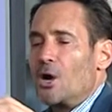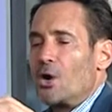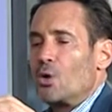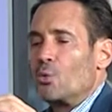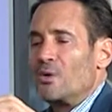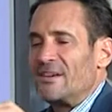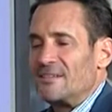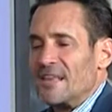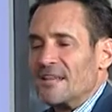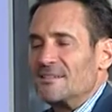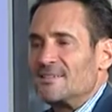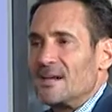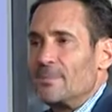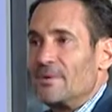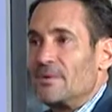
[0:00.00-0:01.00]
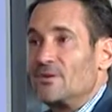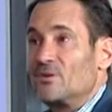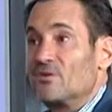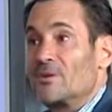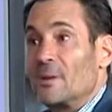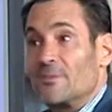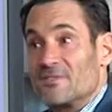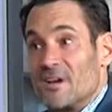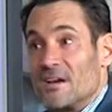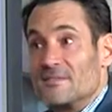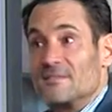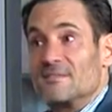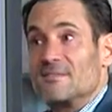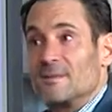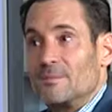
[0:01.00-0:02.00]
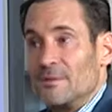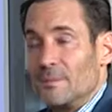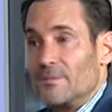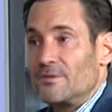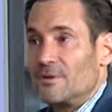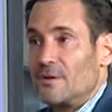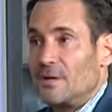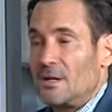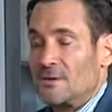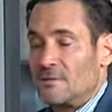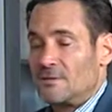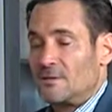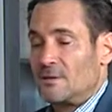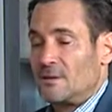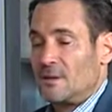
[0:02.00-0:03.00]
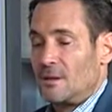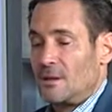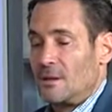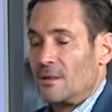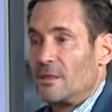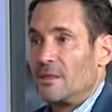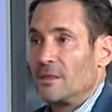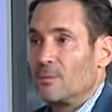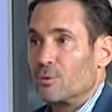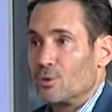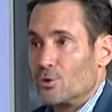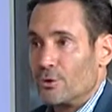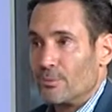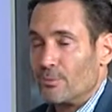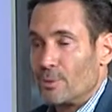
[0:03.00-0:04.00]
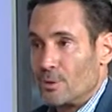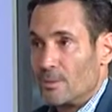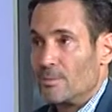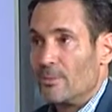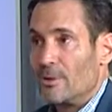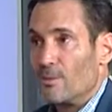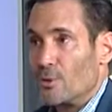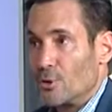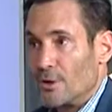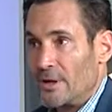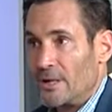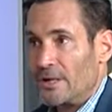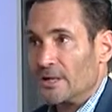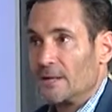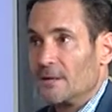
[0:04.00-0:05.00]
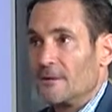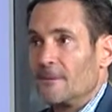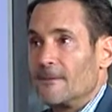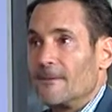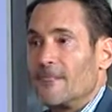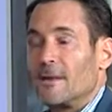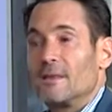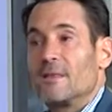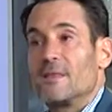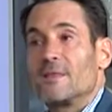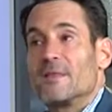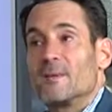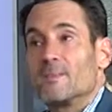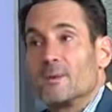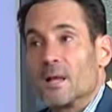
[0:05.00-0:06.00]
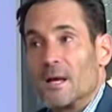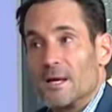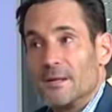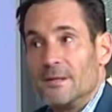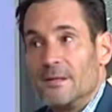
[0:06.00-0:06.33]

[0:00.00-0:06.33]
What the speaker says: We then step into some signs and symptoms. It's the burning, the blood.